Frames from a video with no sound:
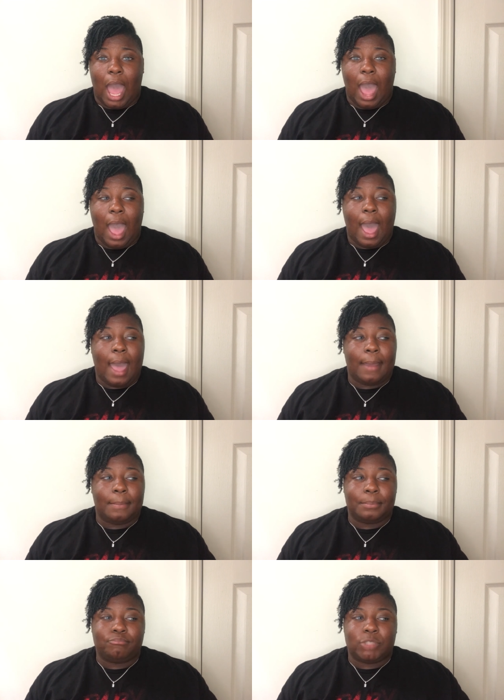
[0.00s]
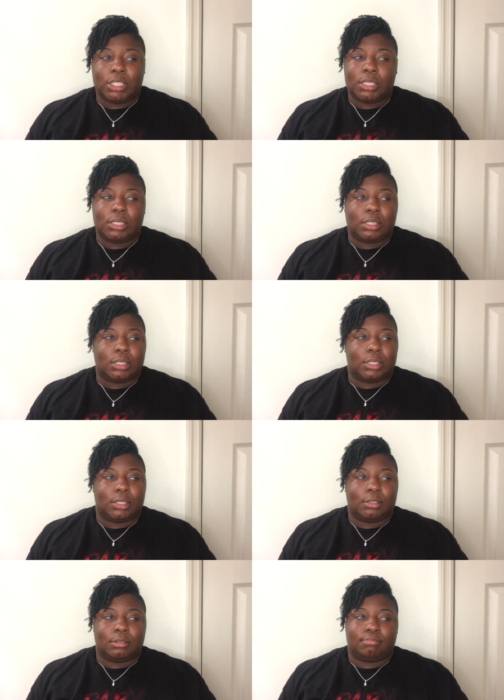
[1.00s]
I'm just
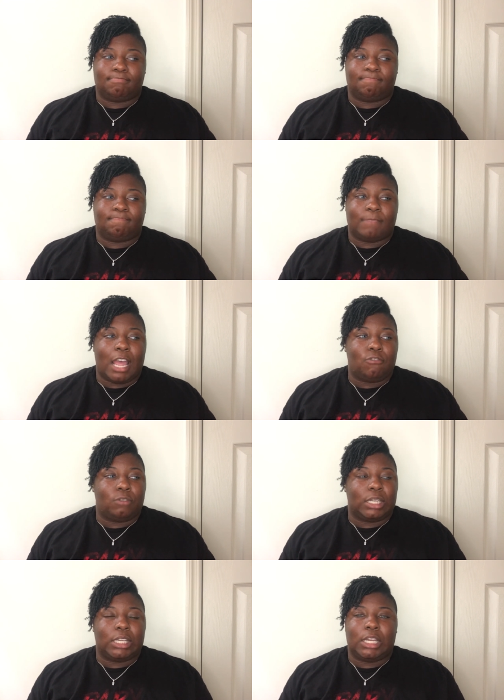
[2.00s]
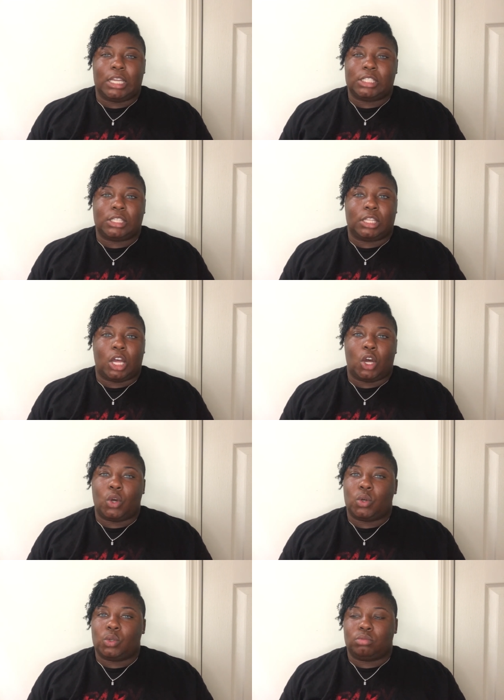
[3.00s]
not really into the
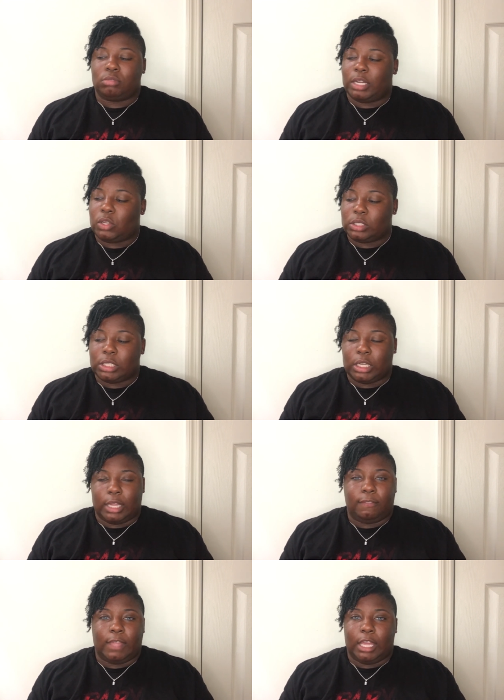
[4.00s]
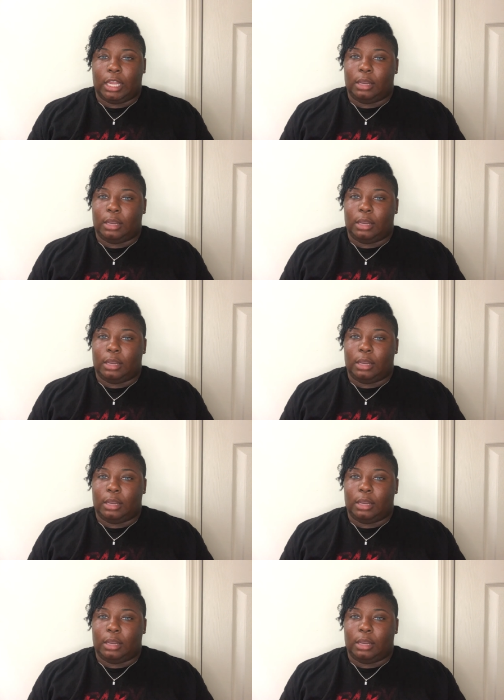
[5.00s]
whole nail salon thing